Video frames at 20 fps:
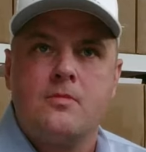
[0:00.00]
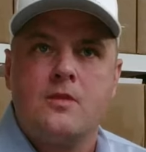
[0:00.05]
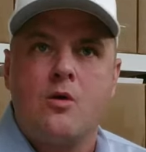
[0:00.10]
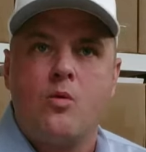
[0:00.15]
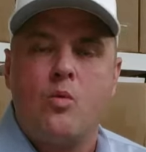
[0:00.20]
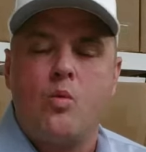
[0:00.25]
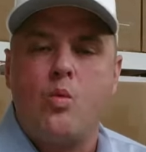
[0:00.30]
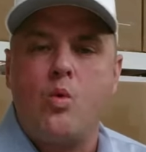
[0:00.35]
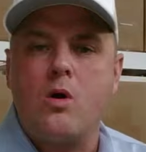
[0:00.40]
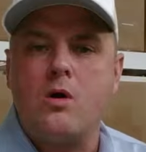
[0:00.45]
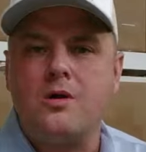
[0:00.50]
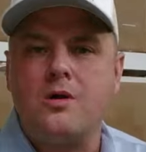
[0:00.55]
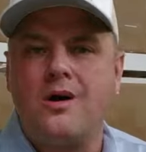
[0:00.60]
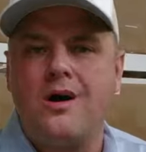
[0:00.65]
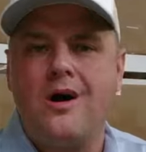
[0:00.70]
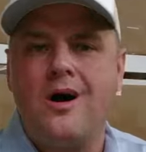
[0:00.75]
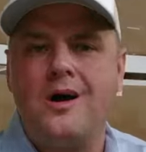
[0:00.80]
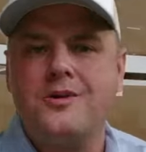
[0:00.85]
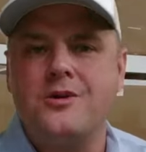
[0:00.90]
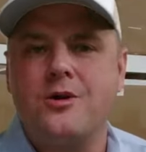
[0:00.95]
work
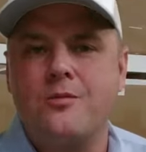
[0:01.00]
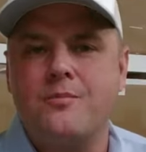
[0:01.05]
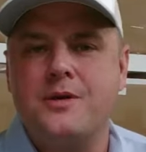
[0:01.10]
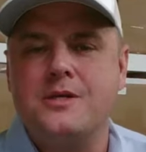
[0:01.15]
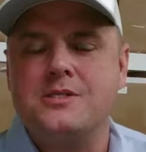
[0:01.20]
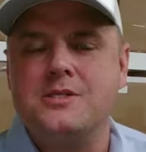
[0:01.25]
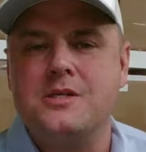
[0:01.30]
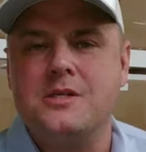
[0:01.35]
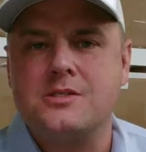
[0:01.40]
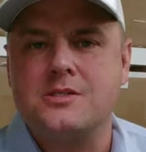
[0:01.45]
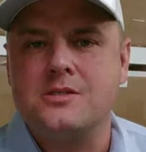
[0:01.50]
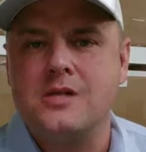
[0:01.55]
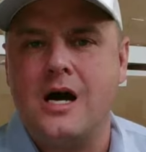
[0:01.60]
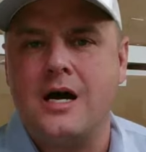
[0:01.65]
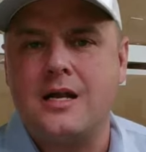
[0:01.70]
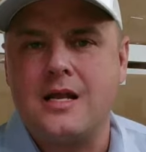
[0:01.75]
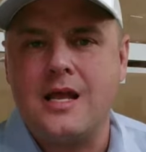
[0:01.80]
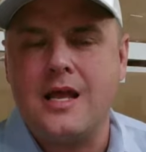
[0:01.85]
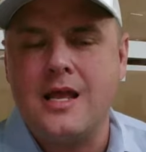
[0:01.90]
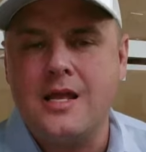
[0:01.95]
on your business,
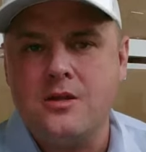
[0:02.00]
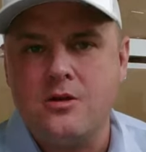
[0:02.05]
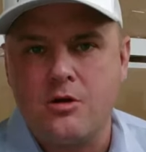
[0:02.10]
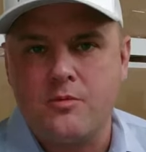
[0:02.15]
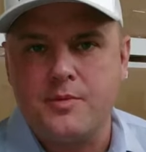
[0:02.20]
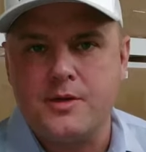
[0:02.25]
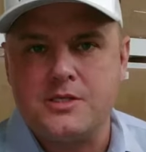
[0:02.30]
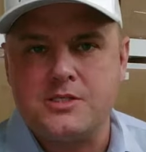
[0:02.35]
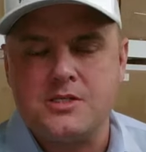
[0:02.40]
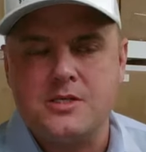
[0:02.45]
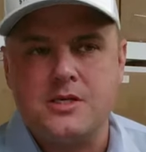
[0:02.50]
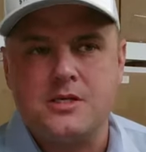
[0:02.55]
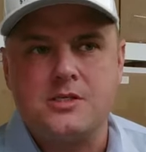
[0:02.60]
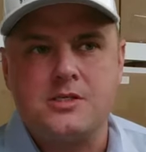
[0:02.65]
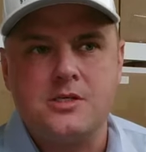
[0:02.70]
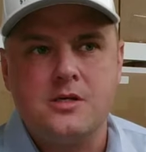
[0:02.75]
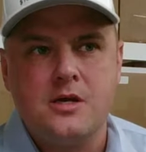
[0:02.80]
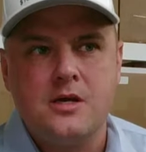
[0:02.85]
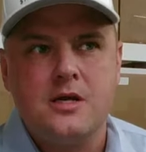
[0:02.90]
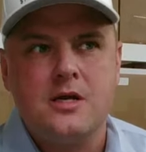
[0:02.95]
not in your
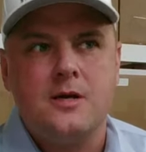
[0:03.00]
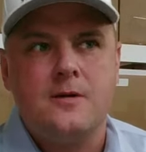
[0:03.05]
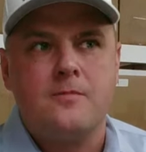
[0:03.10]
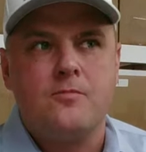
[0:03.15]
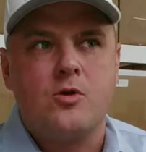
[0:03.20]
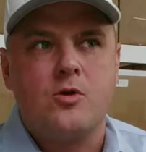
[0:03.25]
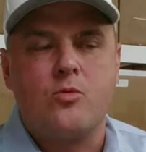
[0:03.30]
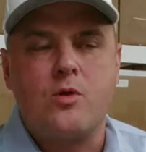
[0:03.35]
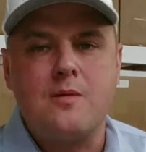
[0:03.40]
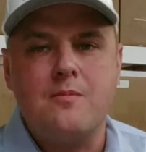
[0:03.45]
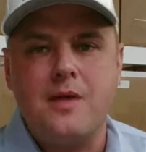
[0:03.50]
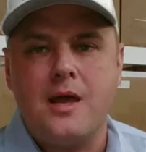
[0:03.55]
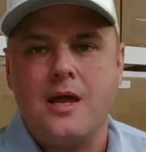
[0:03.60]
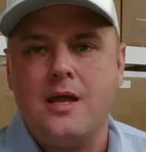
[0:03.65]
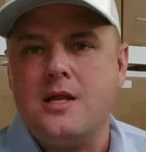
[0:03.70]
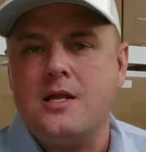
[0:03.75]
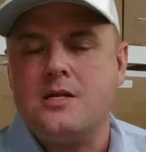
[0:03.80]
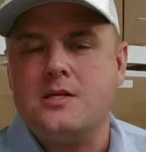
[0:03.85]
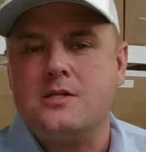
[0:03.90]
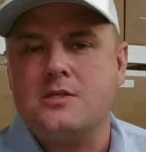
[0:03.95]
business,
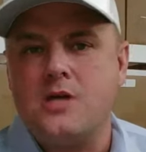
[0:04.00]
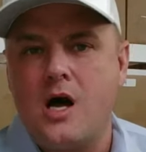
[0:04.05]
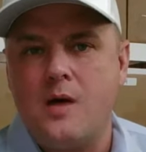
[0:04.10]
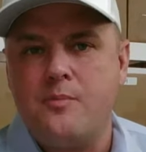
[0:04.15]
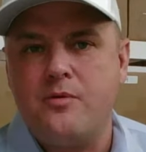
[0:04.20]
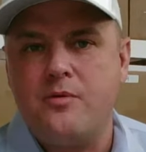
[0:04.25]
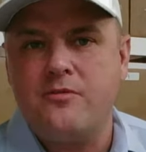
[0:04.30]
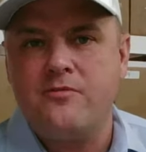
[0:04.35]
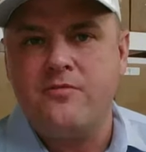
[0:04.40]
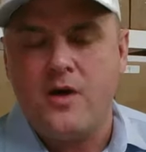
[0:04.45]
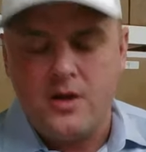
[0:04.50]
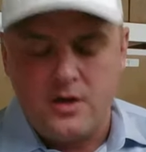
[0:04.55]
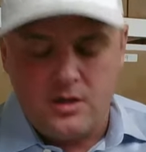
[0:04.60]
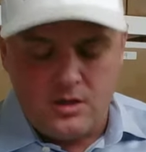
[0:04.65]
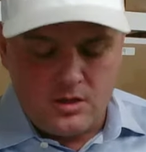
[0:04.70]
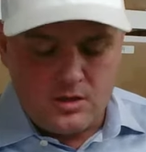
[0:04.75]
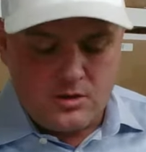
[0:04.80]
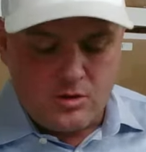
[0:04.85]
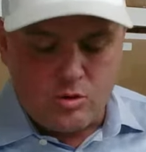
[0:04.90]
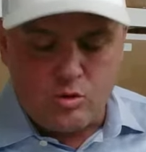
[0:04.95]
remaining in top of
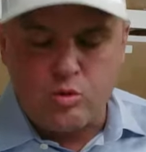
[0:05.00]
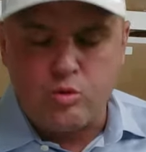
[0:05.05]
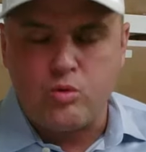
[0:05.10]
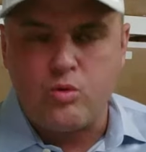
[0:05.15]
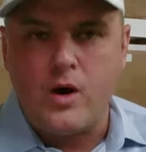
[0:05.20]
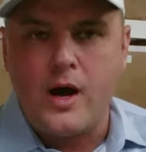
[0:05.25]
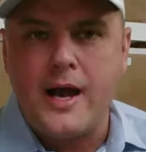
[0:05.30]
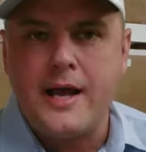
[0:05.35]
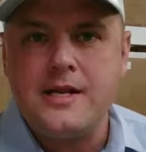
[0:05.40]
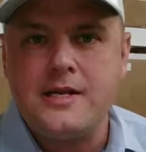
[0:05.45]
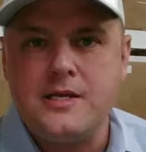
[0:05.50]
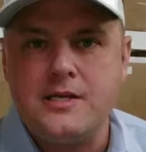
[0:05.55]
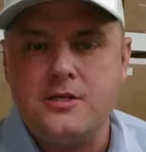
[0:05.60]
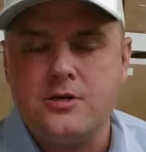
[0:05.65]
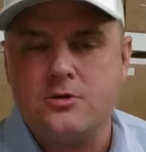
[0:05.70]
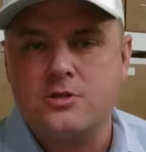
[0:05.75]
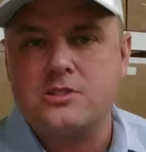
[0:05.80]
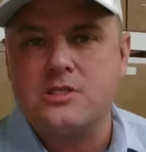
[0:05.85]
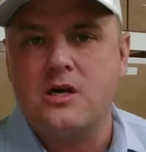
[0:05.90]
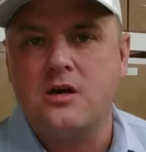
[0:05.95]
funnel, grinding
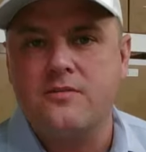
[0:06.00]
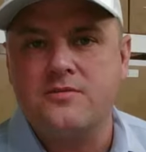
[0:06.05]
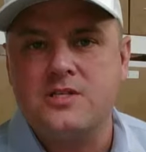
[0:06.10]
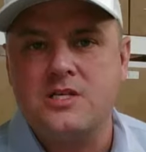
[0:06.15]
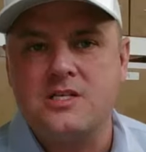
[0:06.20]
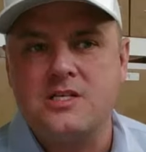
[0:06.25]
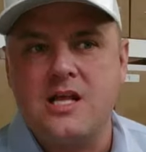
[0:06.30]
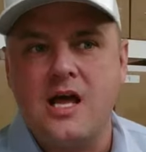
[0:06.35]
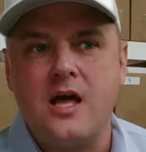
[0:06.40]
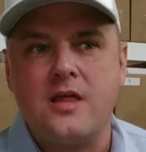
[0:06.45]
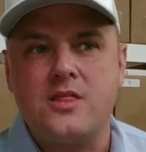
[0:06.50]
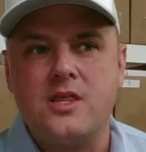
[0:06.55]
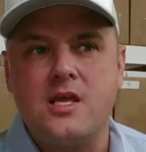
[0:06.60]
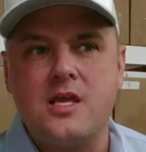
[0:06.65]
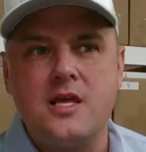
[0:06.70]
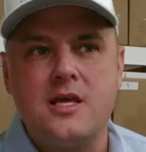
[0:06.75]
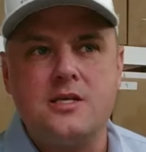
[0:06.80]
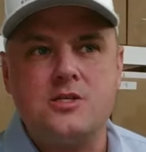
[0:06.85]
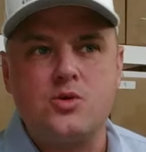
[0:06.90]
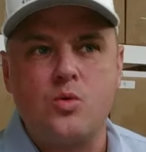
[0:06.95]
yourself to death
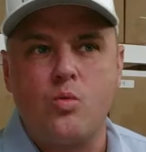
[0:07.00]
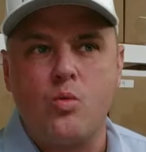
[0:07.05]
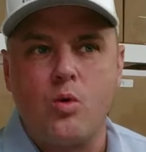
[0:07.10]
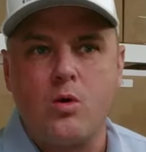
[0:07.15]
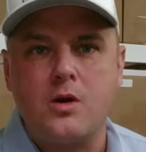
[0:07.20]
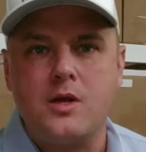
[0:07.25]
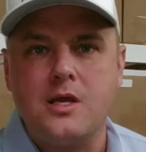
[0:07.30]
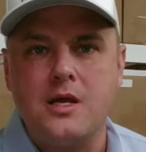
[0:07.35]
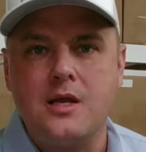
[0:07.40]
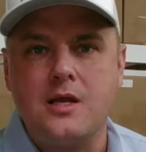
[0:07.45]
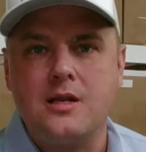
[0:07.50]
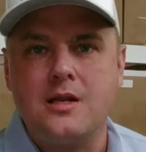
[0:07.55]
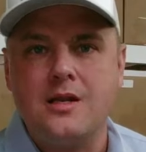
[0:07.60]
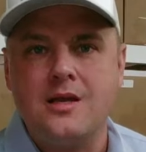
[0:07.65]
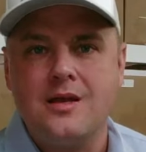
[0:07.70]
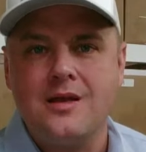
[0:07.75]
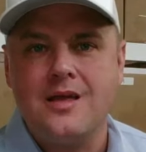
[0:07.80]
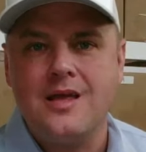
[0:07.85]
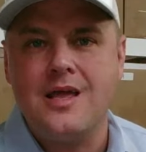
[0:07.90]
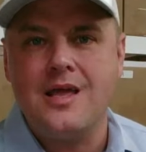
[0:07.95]
is working
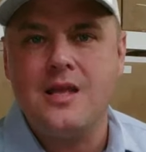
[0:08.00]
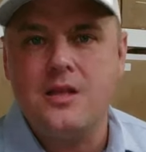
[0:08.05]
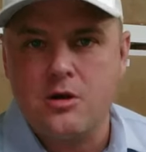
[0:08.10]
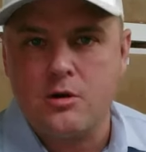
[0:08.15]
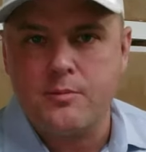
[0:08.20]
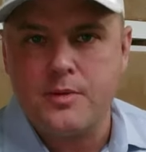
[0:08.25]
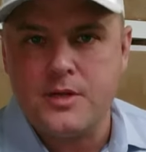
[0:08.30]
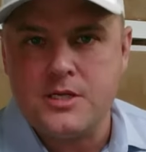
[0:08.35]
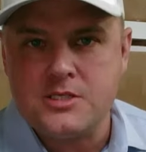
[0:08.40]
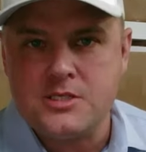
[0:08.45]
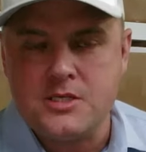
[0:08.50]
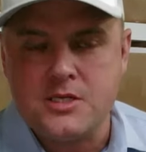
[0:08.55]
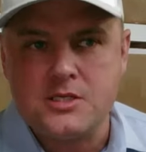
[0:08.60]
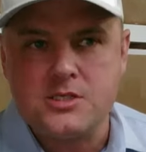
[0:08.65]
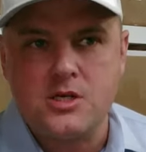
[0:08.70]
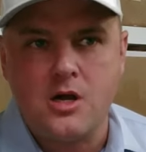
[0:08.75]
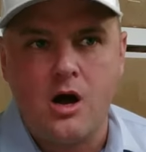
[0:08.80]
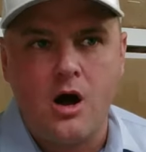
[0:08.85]
in your business.